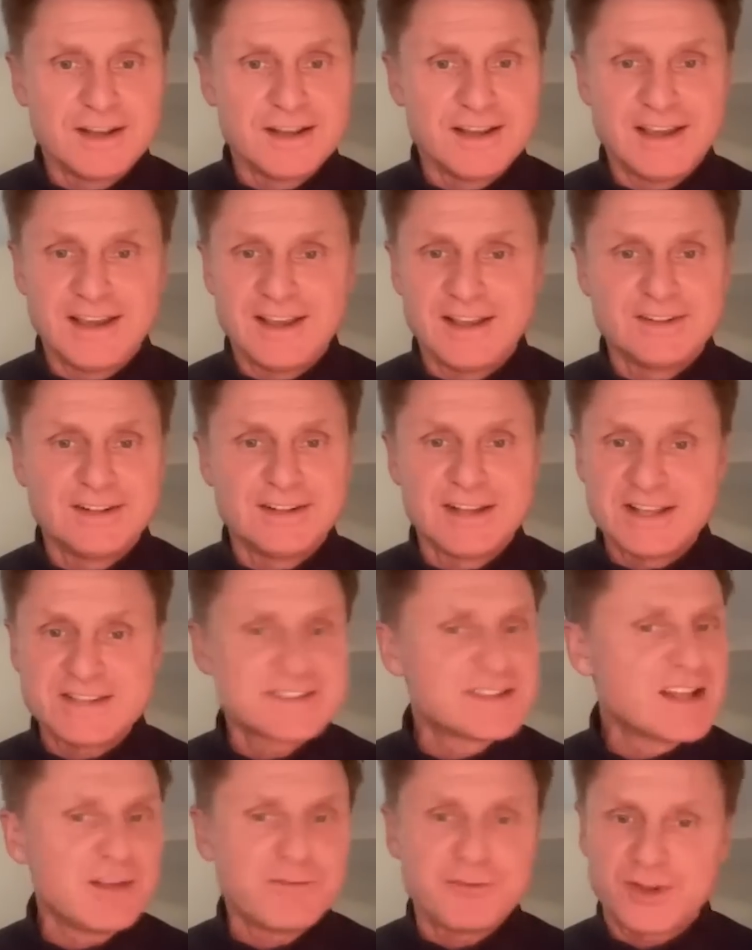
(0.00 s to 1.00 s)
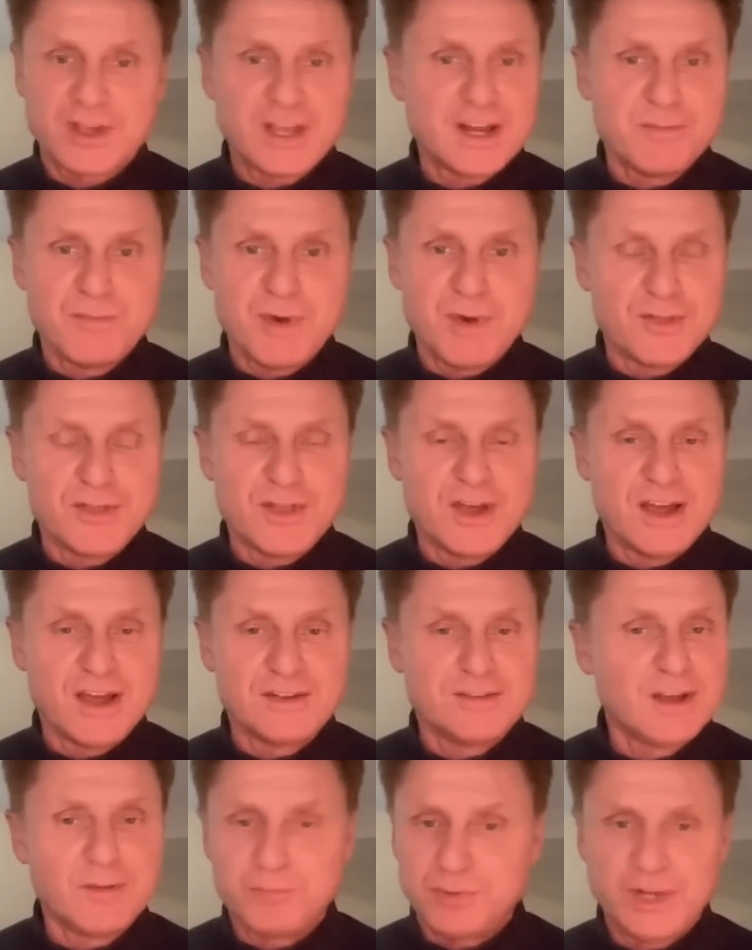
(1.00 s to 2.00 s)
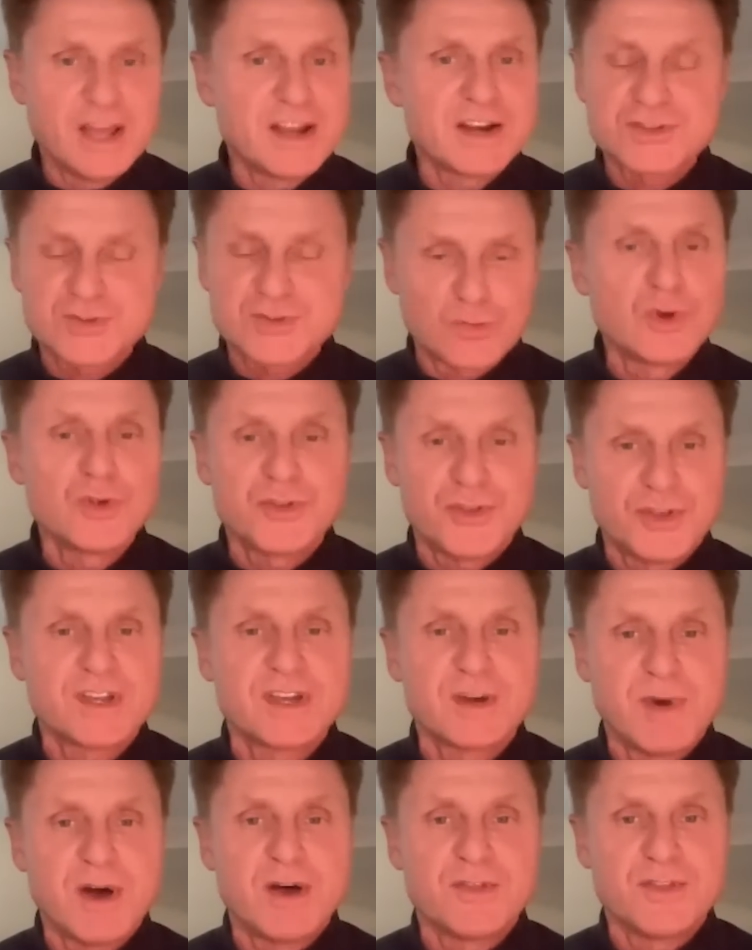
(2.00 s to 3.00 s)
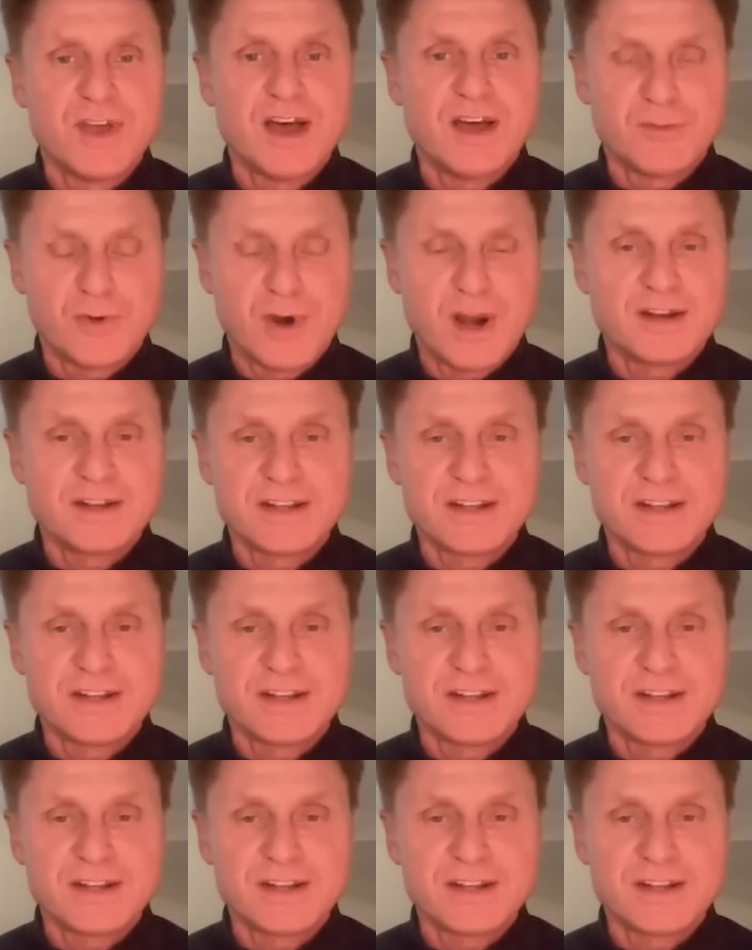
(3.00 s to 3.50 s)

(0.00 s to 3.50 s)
and and let's not forget about that. The players will think about that, right?